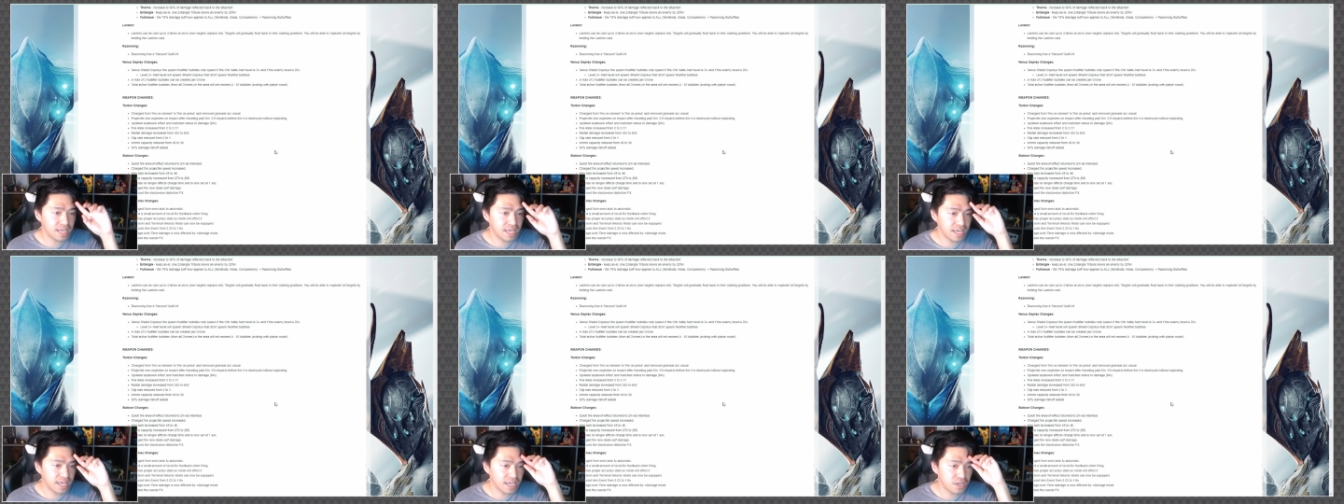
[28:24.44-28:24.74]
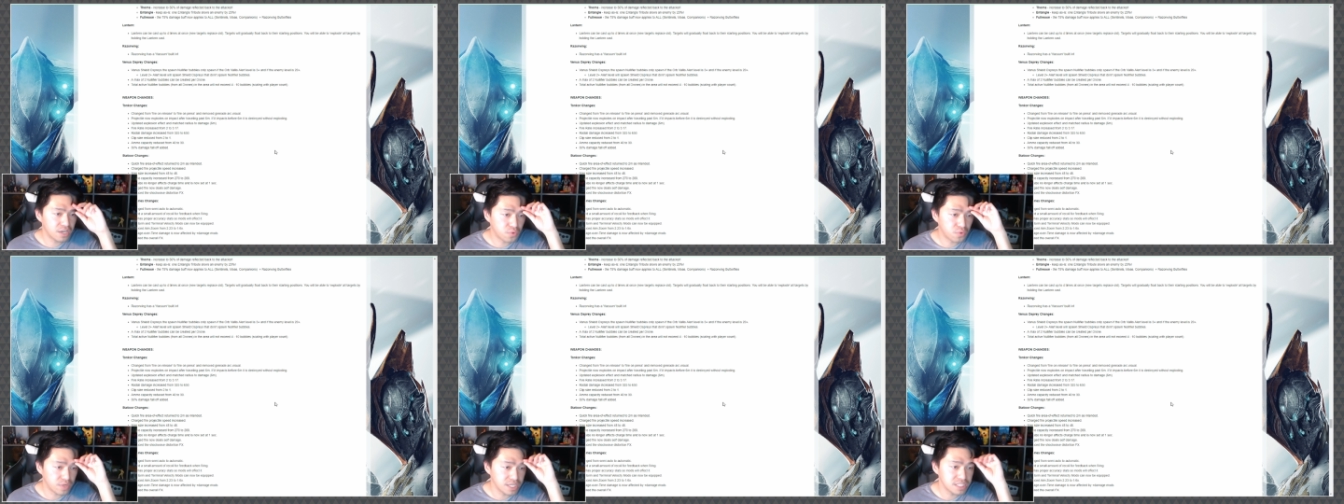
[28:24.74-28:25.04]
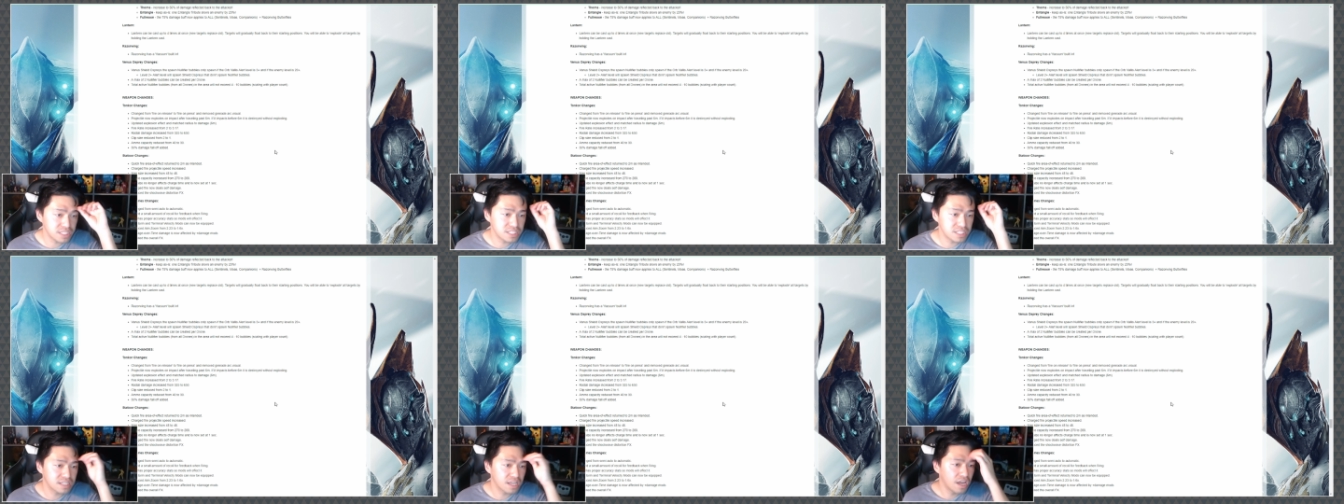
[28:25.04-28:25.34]

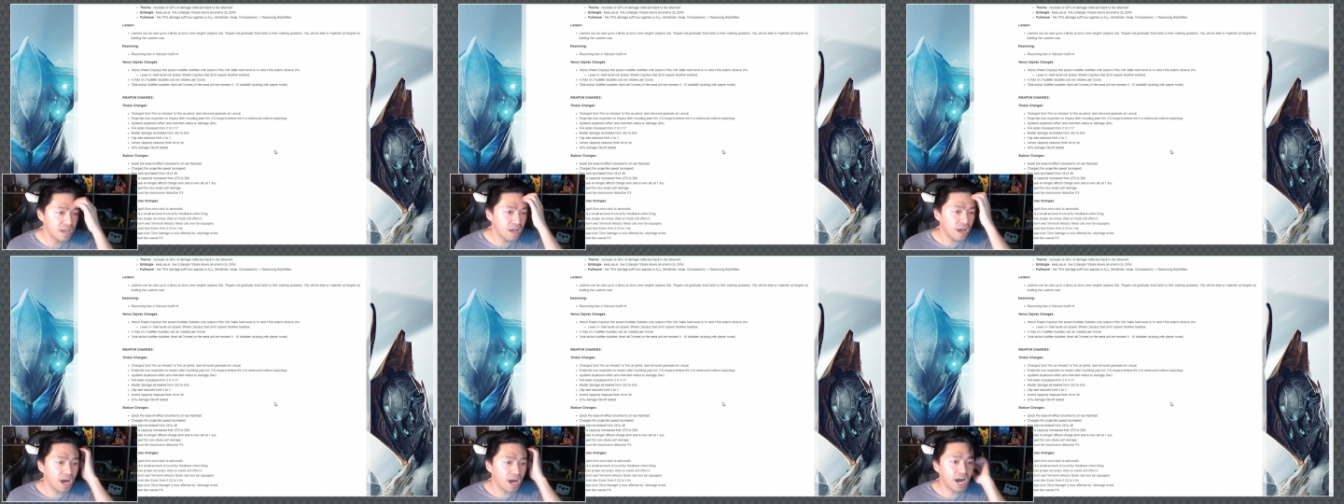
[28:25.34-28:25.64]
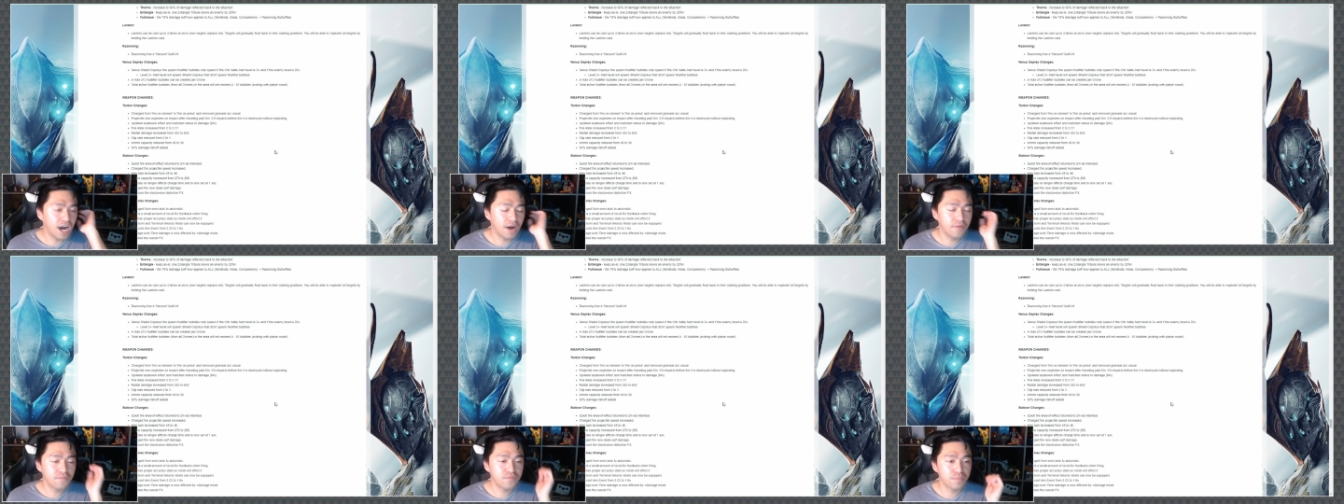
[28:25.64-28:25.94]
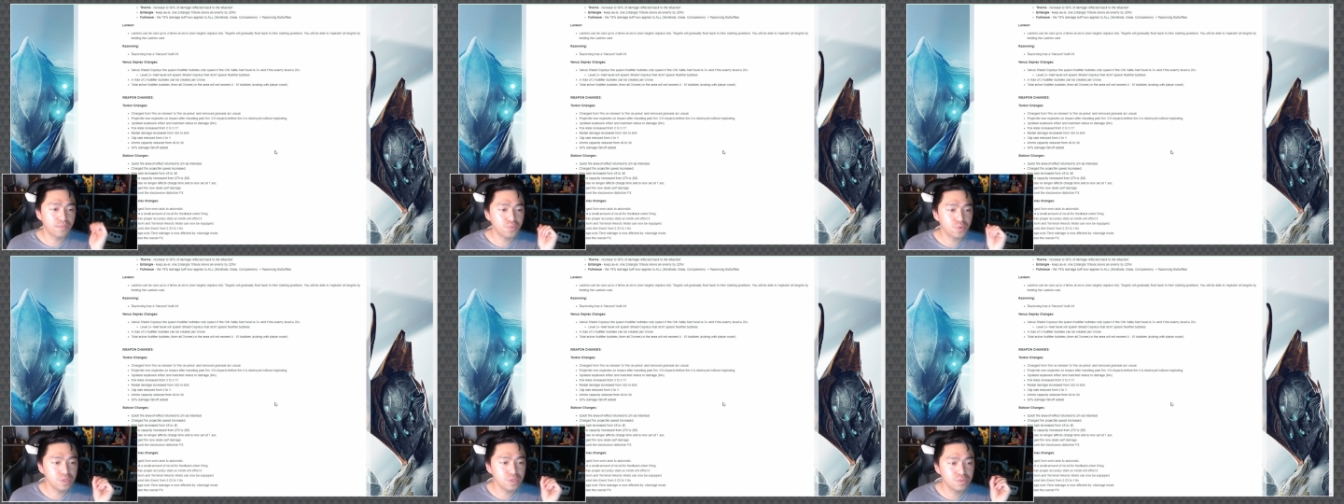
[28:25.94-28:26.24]
increased um,
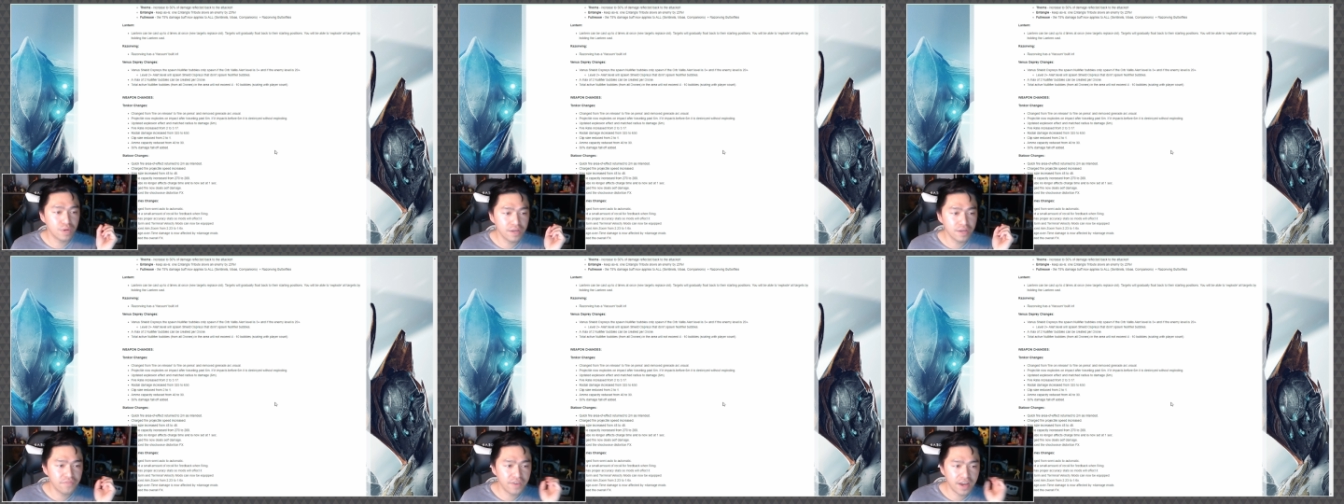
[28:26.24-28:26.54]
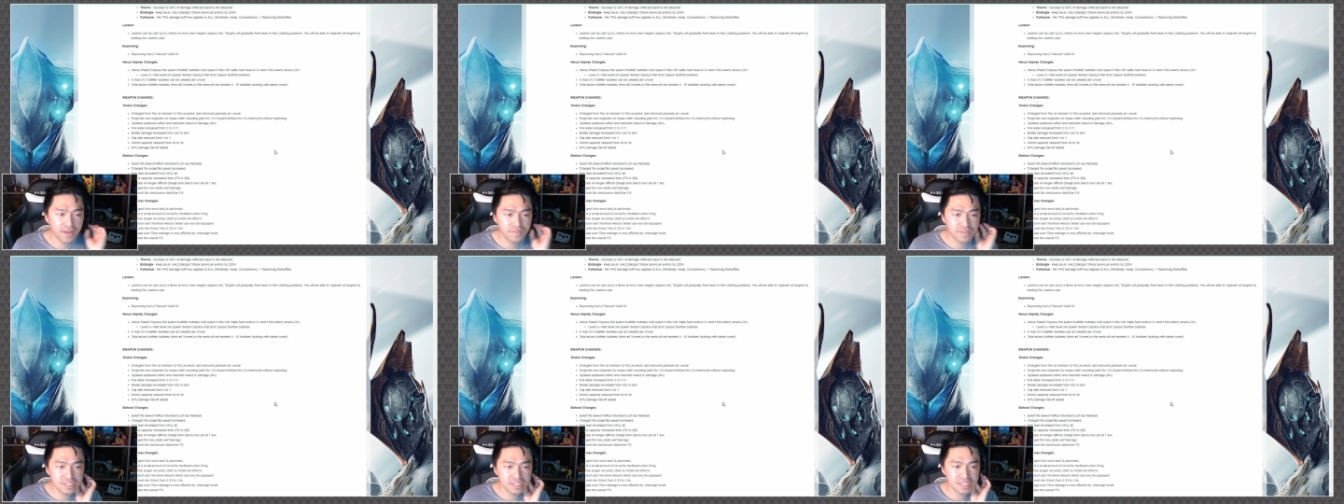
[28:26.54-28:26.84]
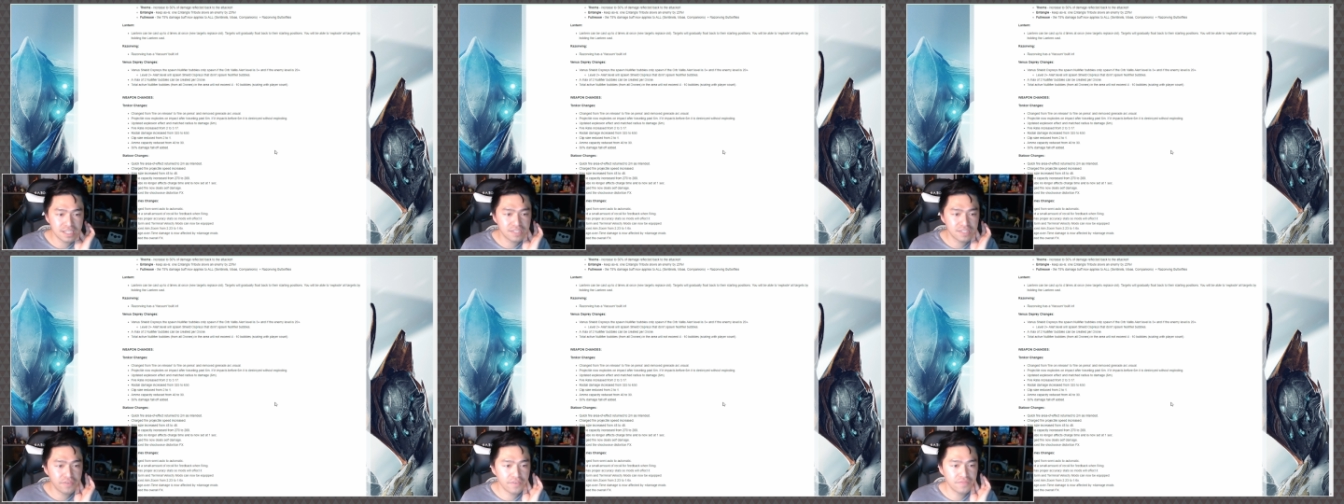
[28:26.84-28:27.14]
from 325 to
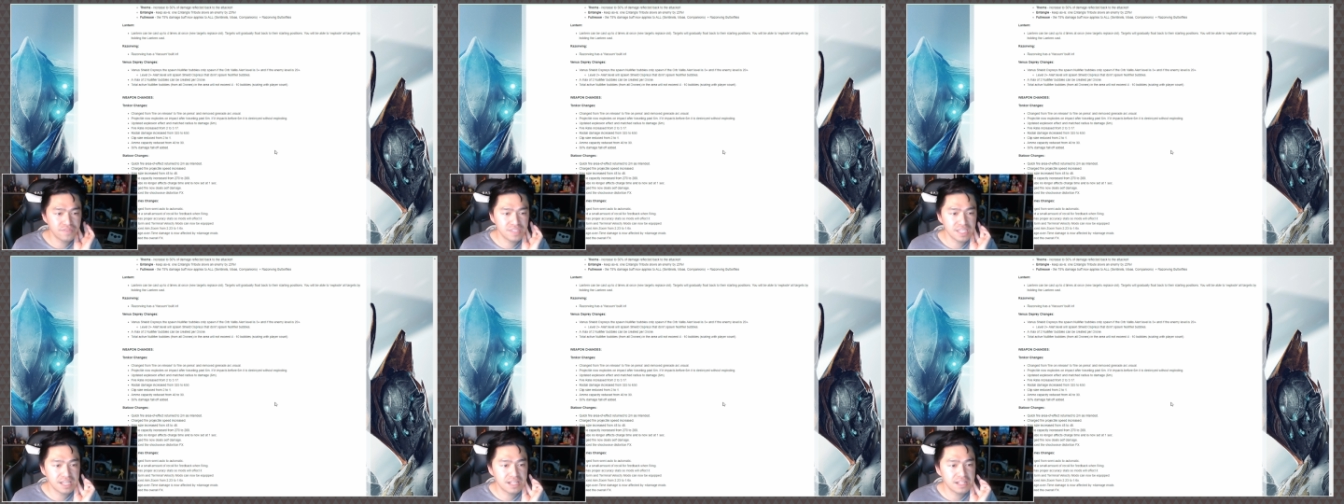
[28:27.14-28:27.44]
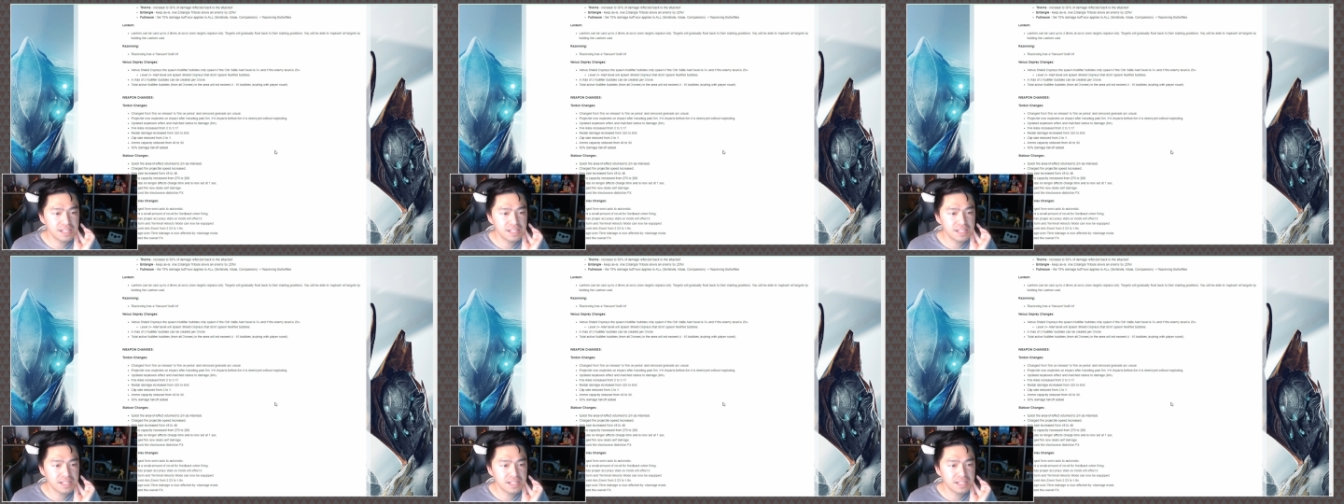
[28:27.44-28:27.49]
650.